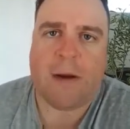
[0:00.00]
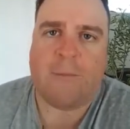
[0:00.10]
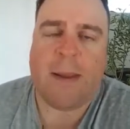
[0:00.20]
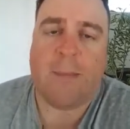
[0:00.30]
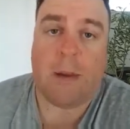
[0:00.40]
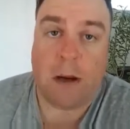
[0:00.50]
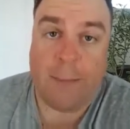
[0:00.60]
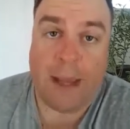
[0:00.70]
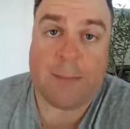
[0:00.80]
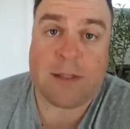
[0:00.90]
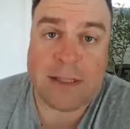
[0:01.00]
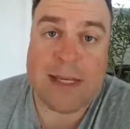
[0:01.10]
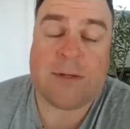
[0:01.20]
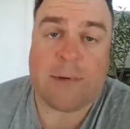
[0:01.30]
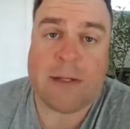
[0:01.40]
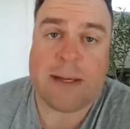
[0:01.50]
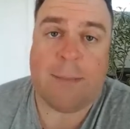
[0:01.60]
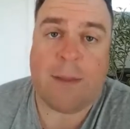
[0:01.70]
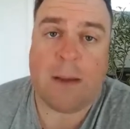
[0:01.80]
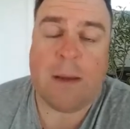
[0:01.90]
that if people are going to become successful at
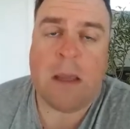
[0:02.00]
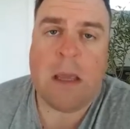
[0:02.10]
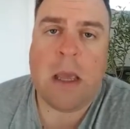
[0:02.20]
something,